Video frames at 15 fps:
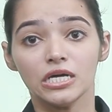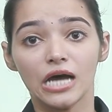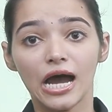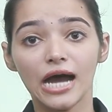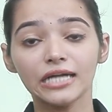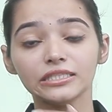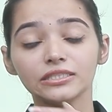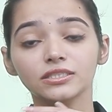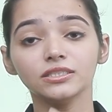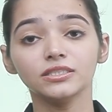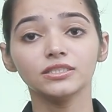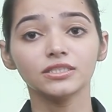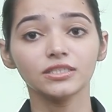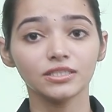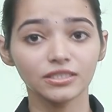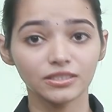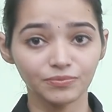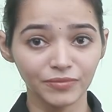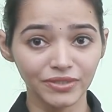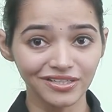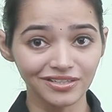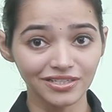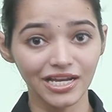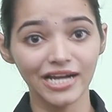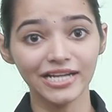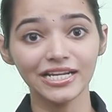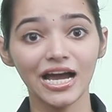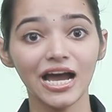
at the mirror line,